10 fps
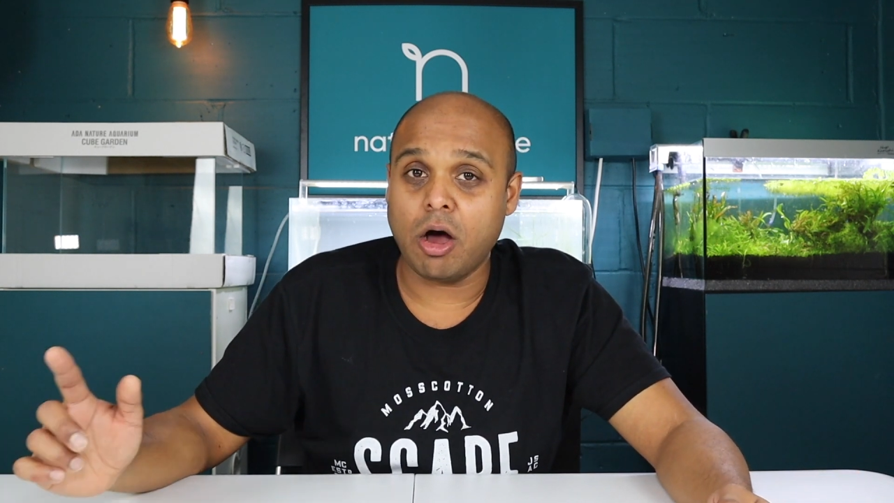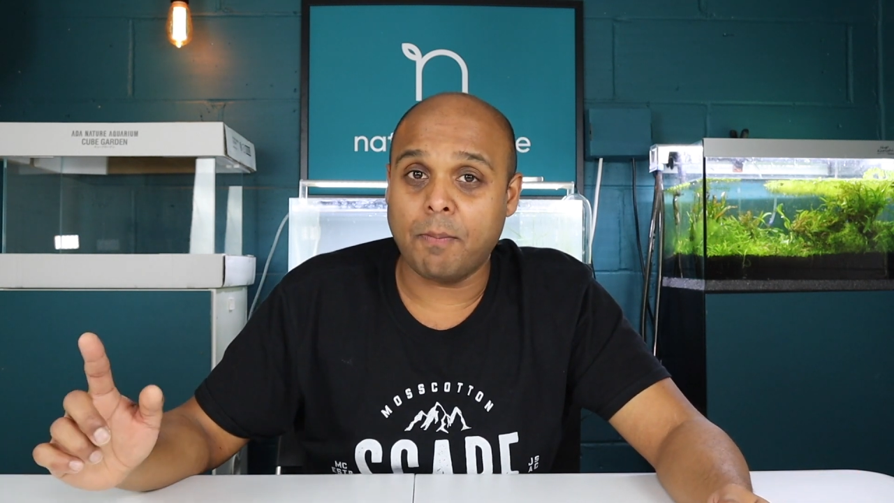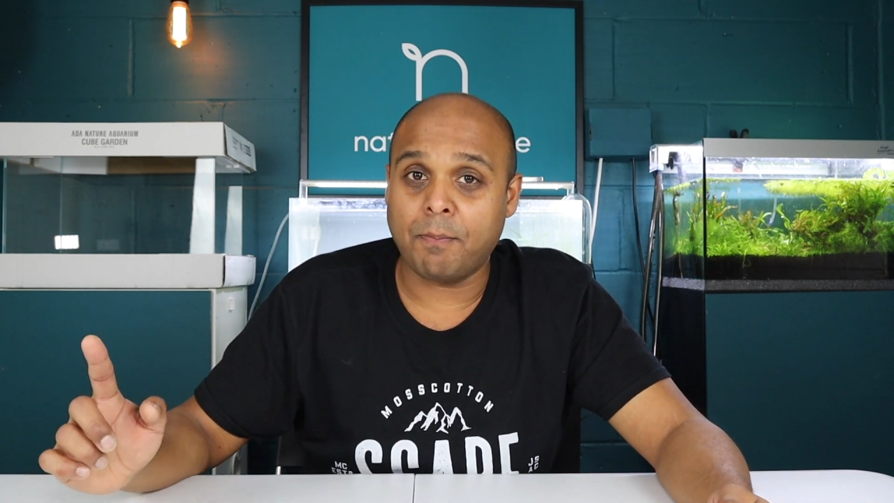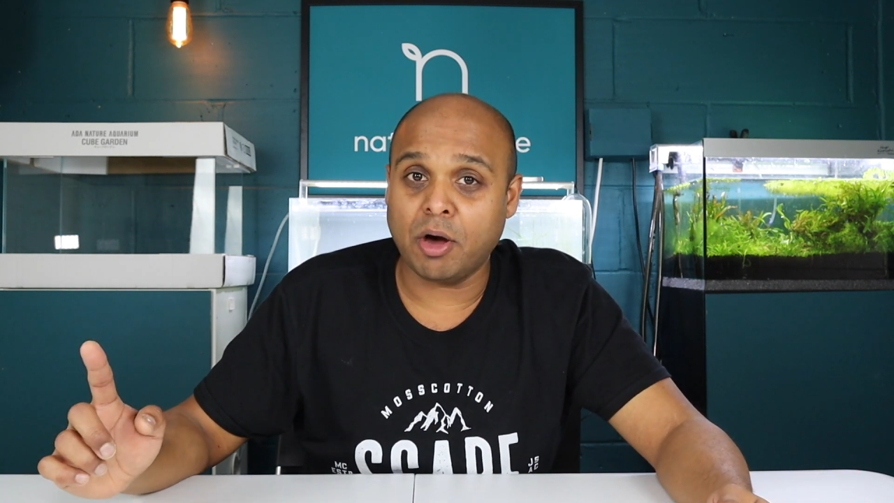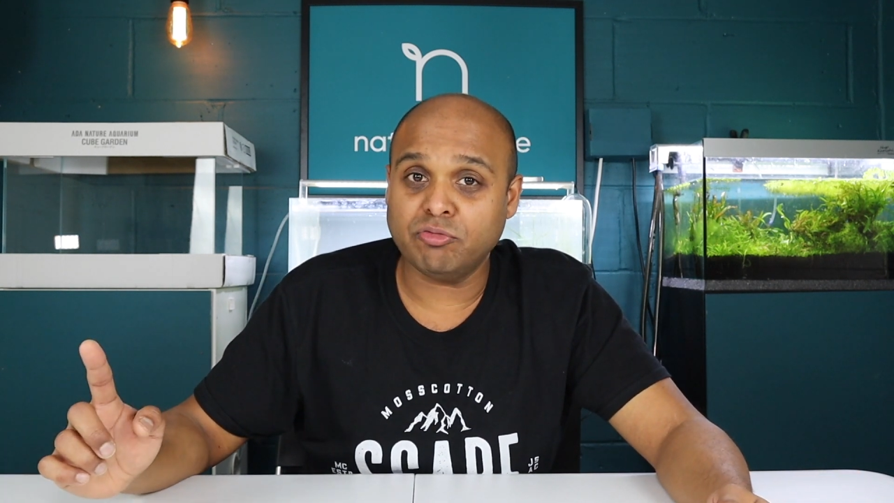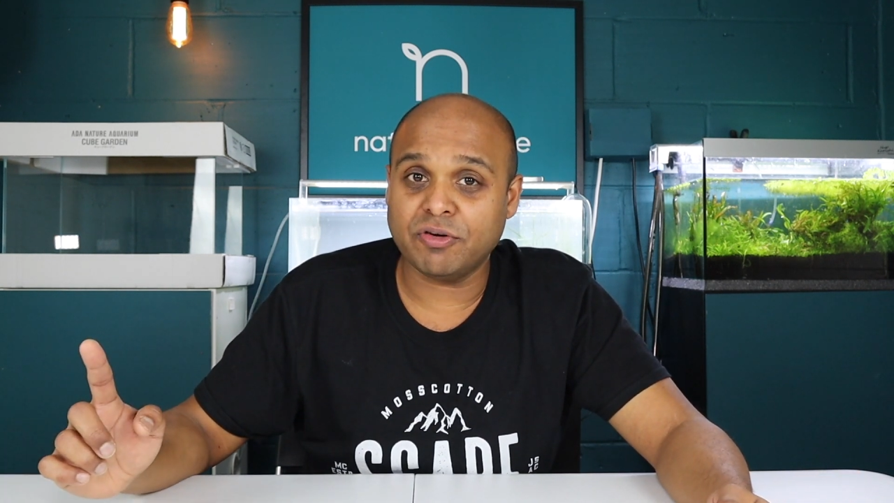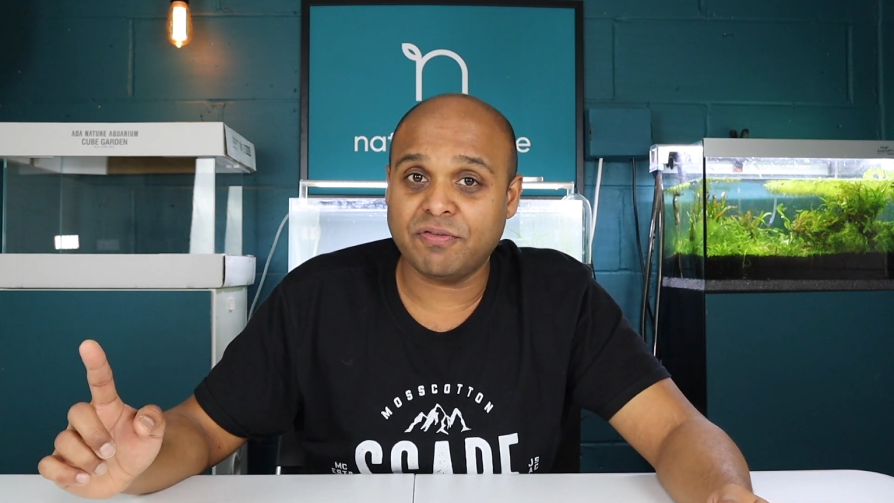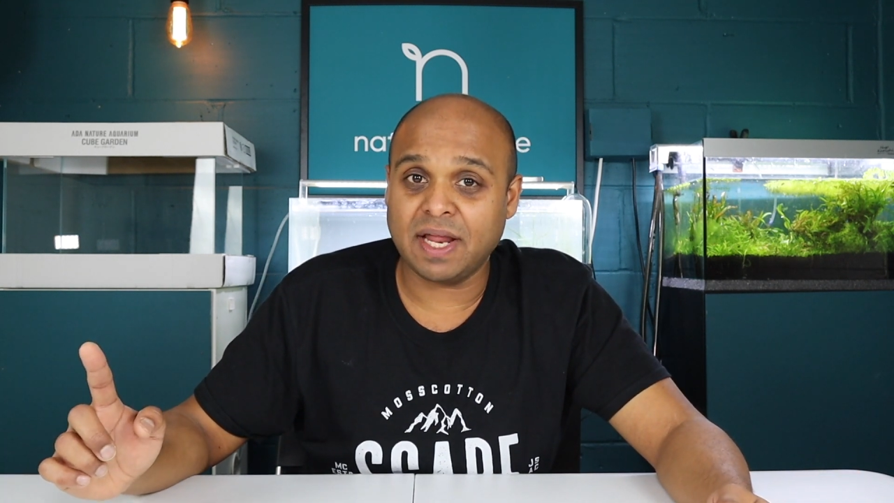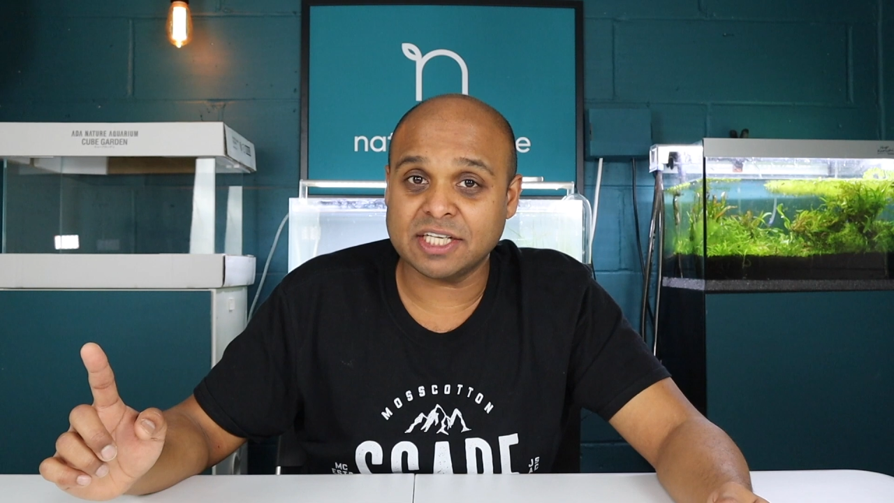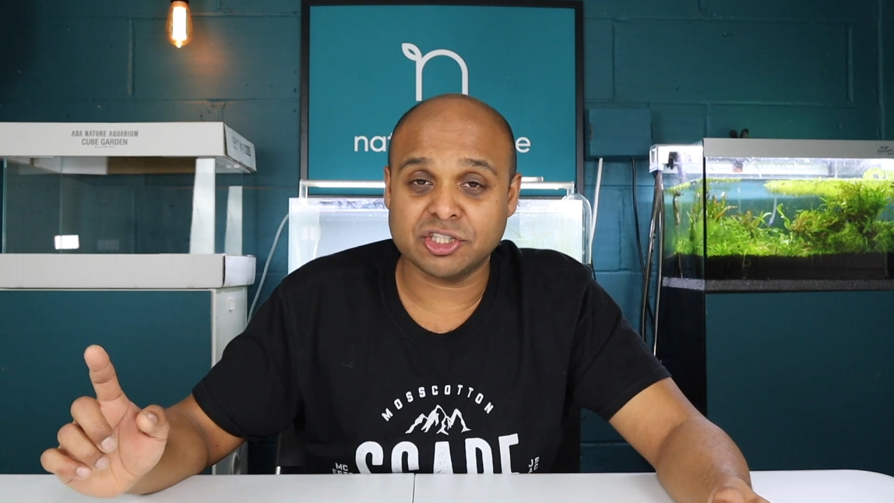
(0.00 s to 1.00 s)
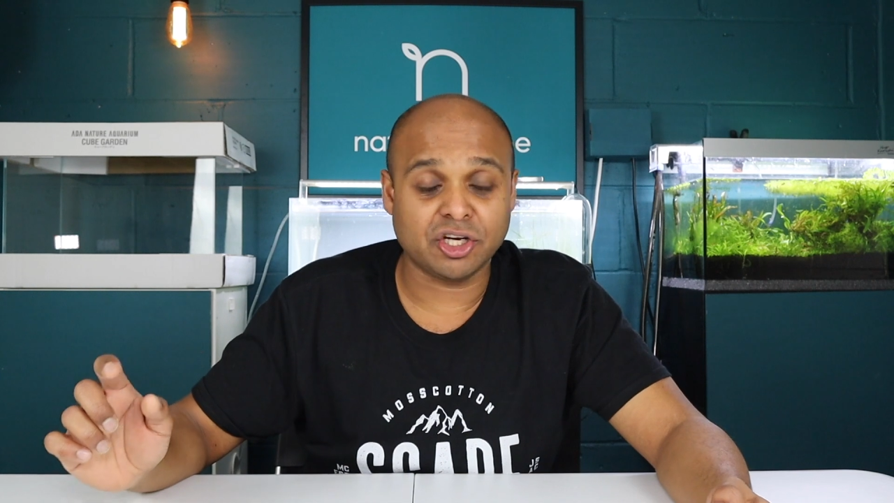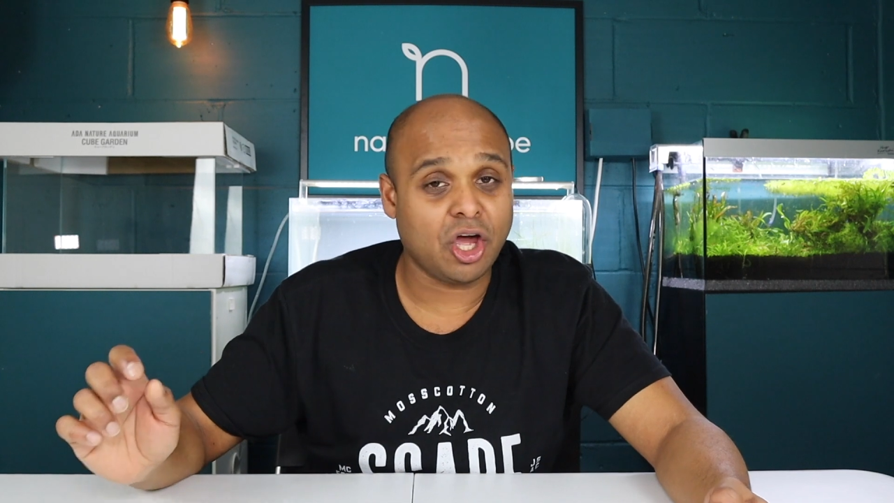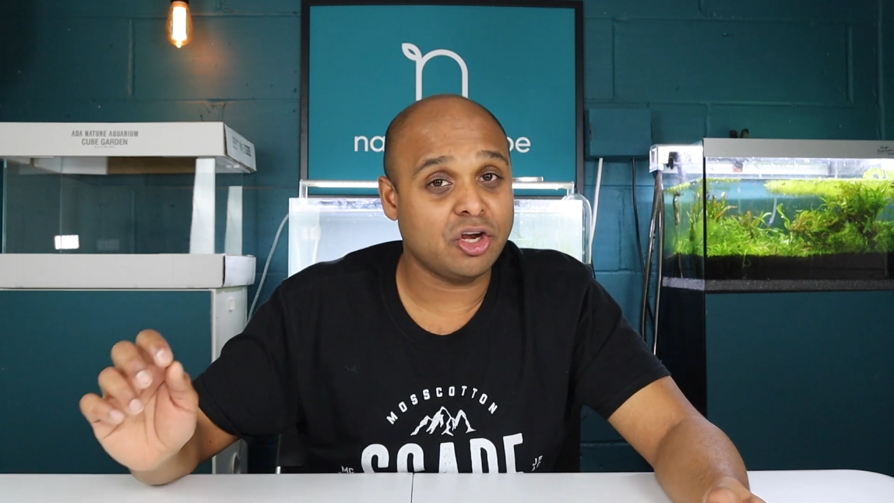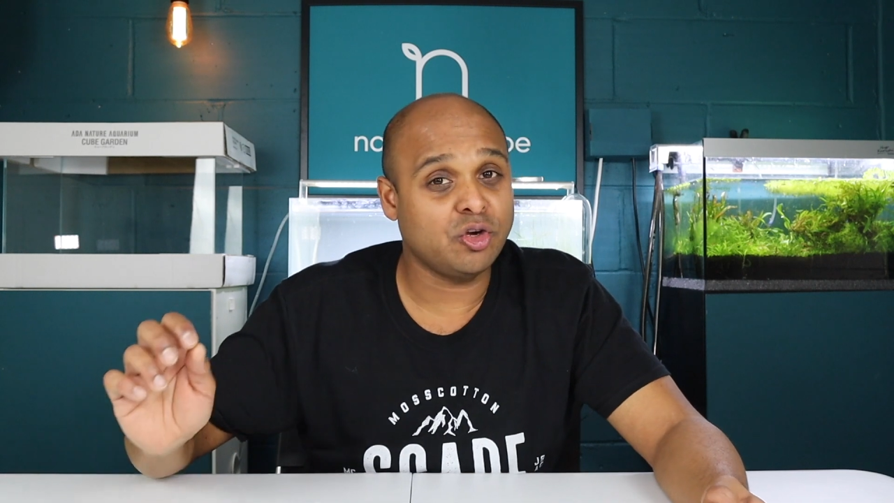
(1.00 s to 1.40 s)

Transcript: upon reflection,